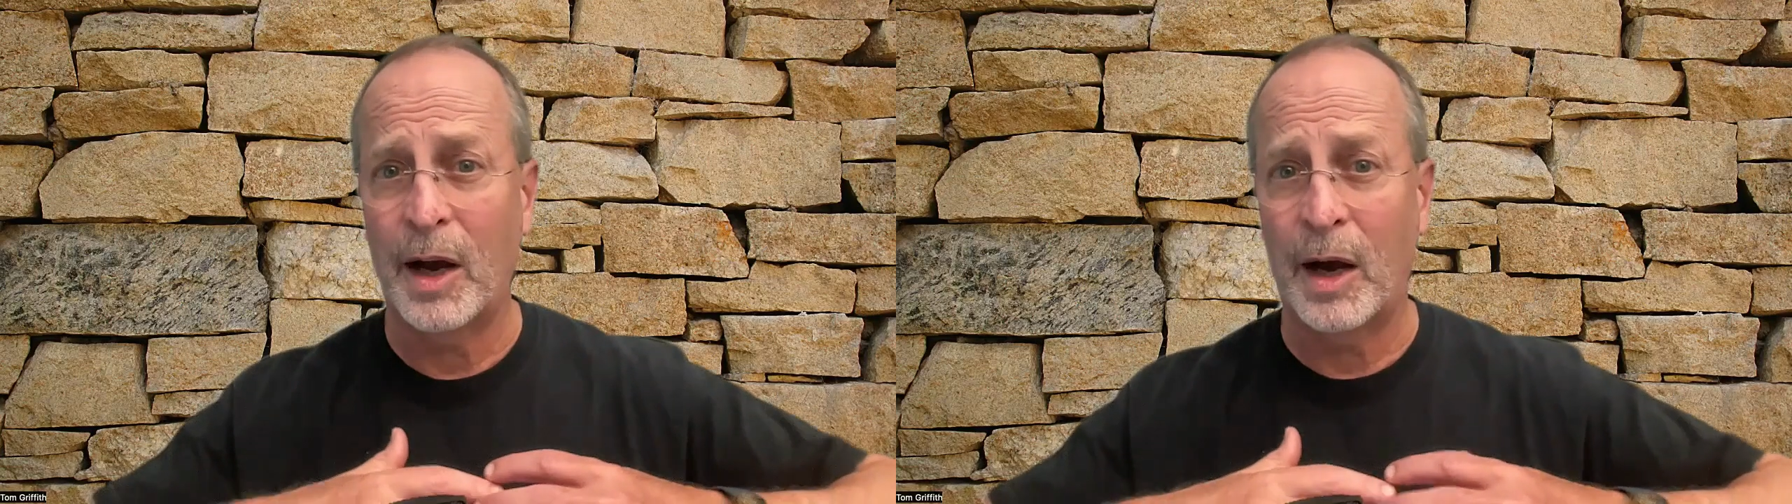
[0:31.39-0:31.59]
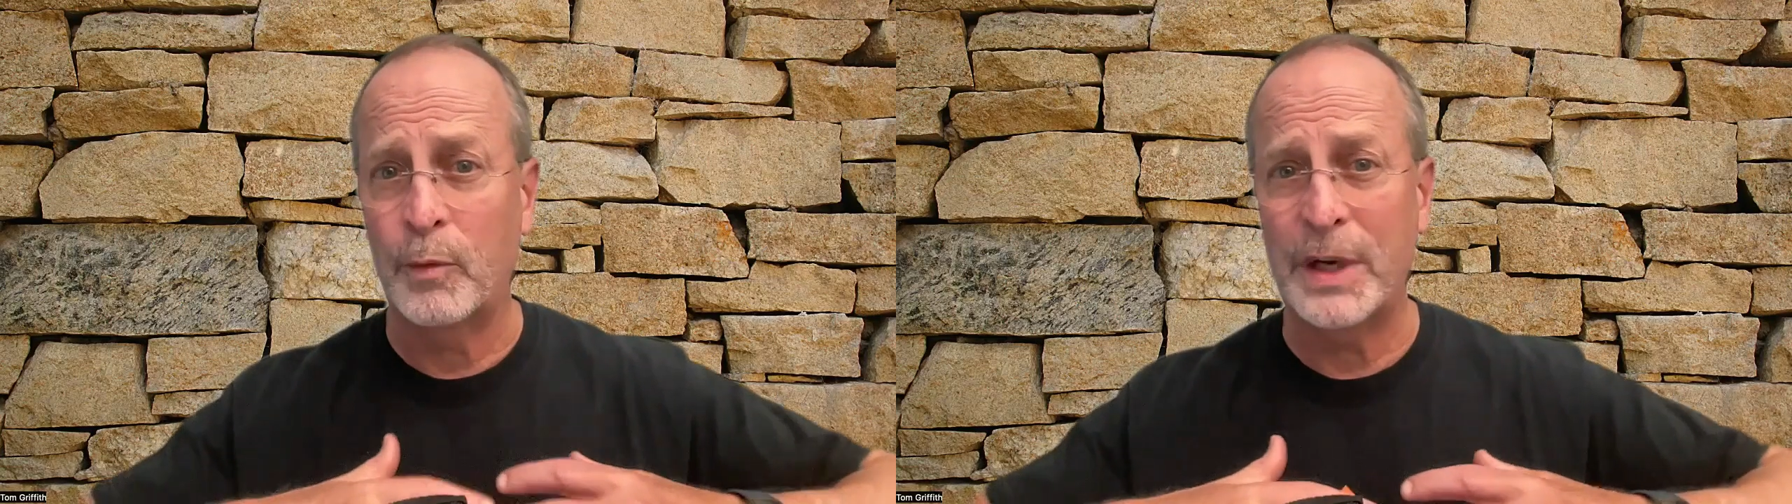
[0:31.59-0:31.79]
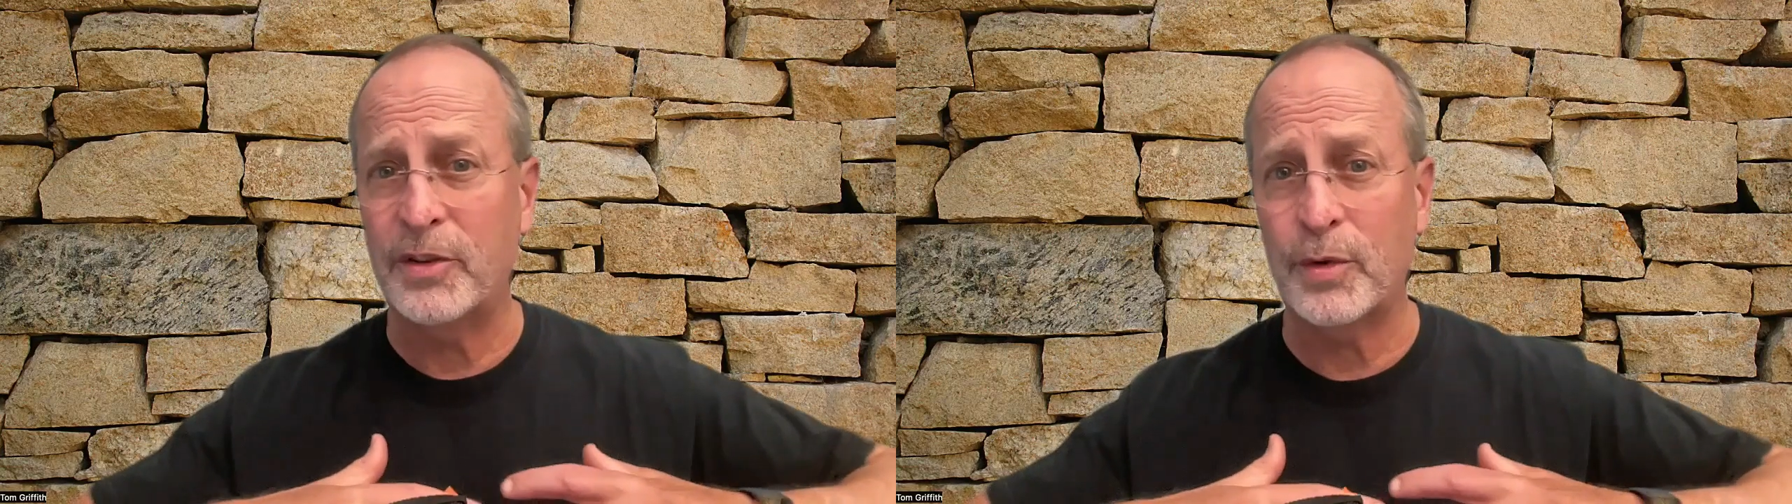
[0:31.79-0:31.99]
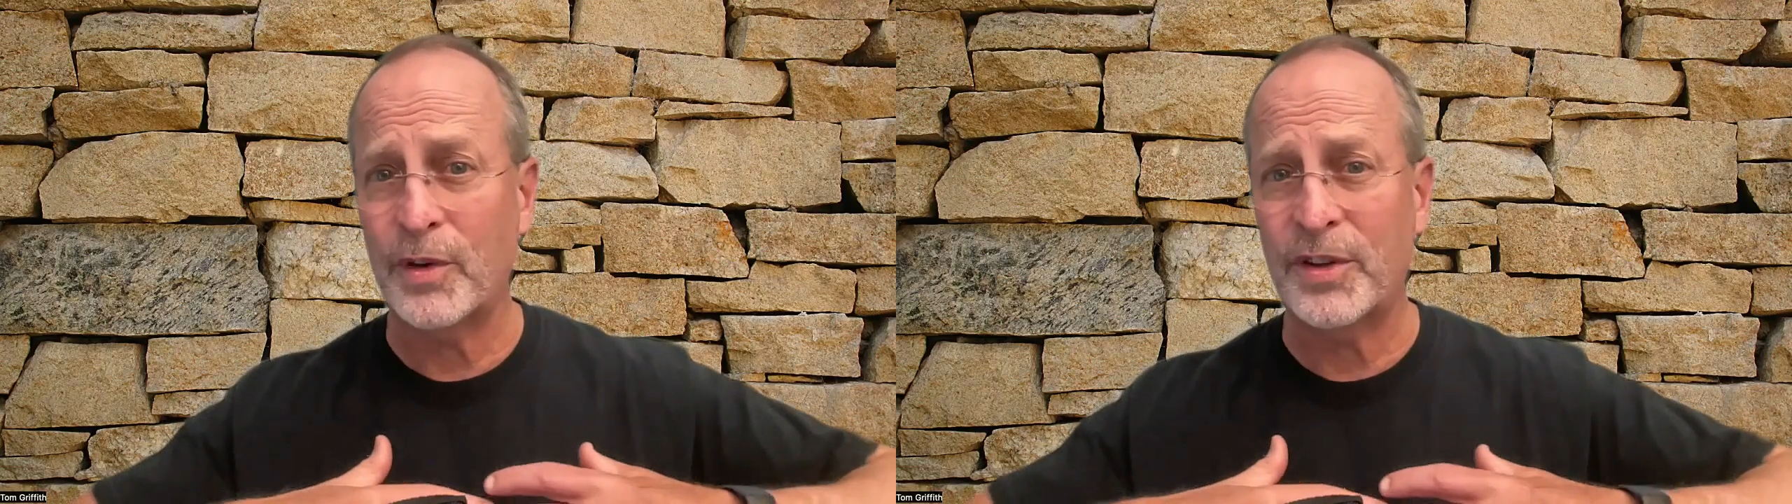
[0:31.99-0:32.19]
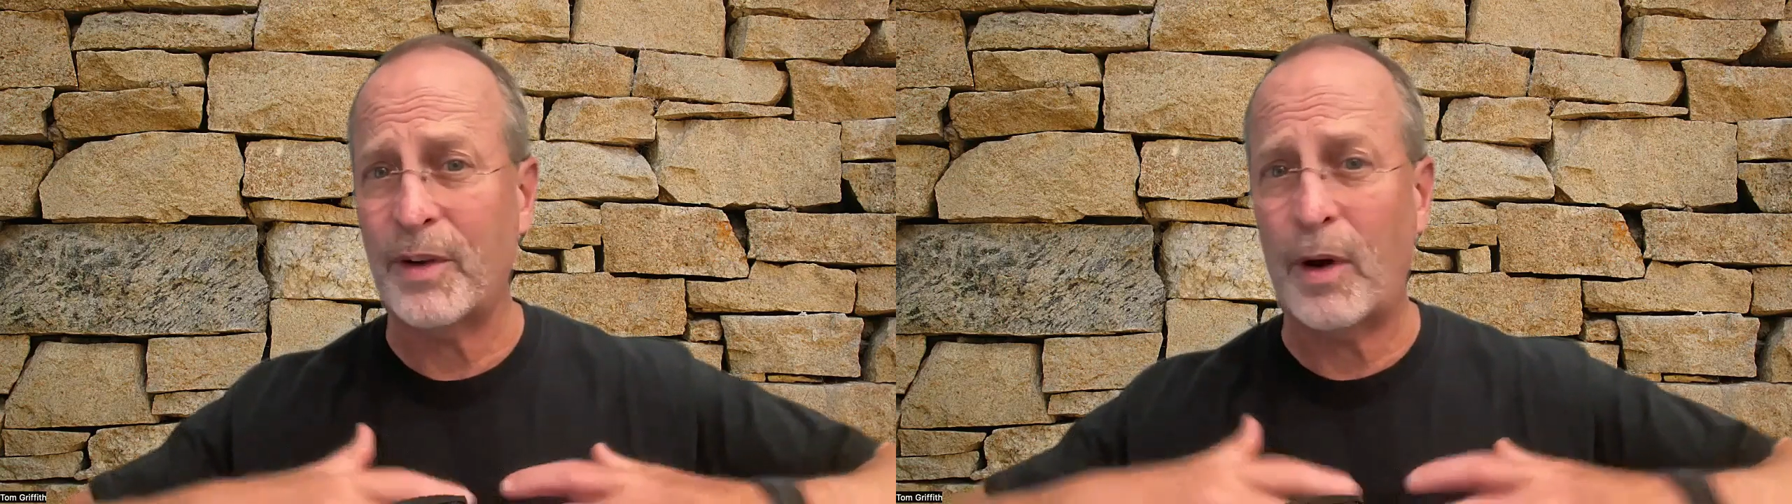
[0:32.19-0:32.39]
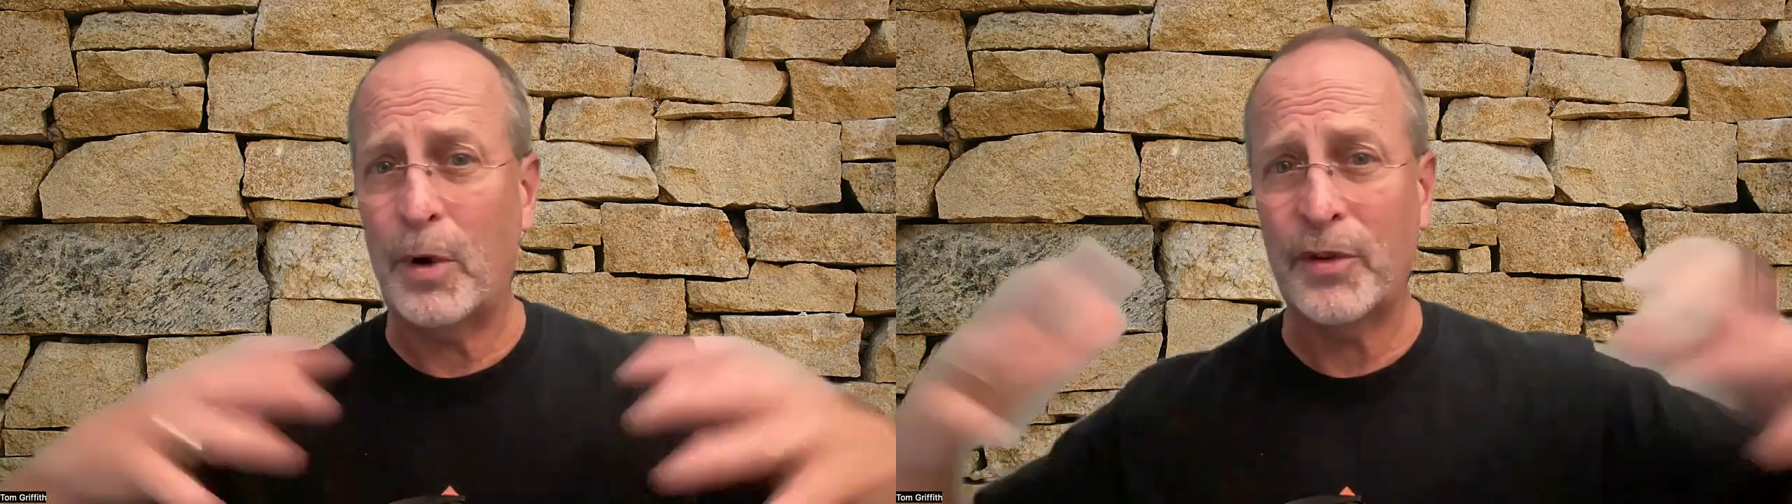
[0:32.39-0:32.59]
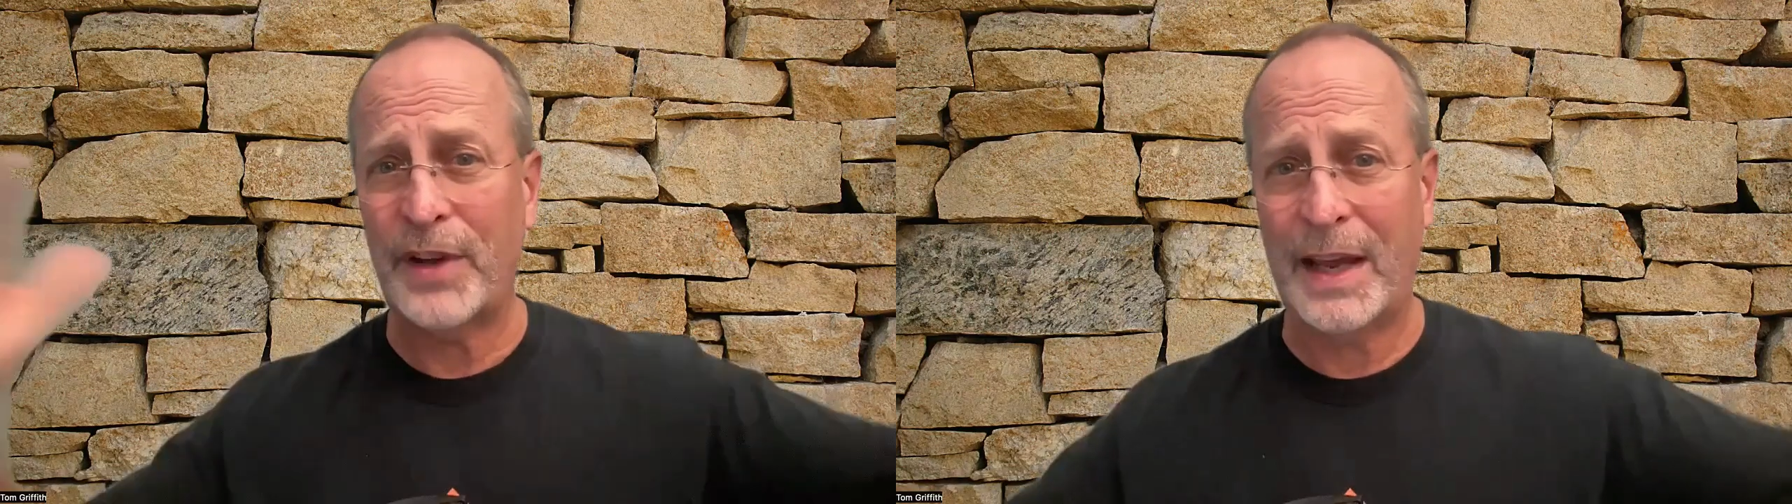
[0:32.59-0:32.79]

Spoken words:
a resource almost